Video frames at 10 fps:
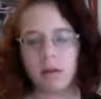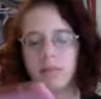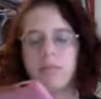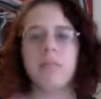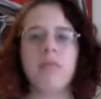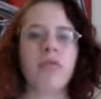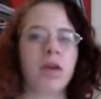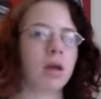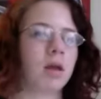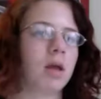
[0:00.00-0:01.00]

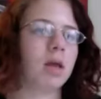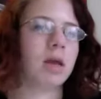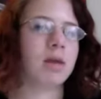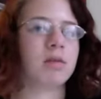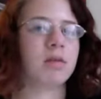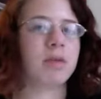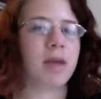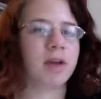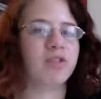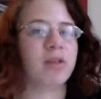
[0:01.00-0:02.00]
moving, I guess, could be
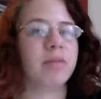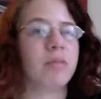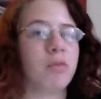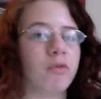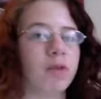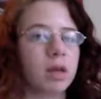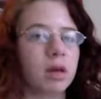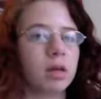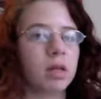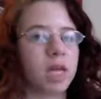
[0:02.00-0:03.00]
actually moving,
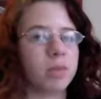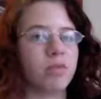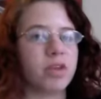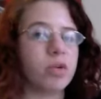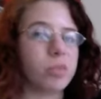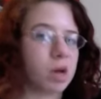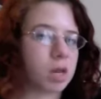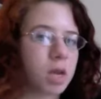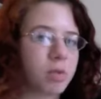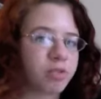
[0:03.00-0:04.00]
like moving your
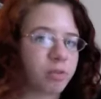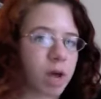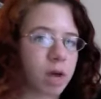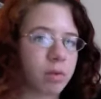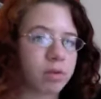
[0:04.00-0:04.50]
body, which is why I was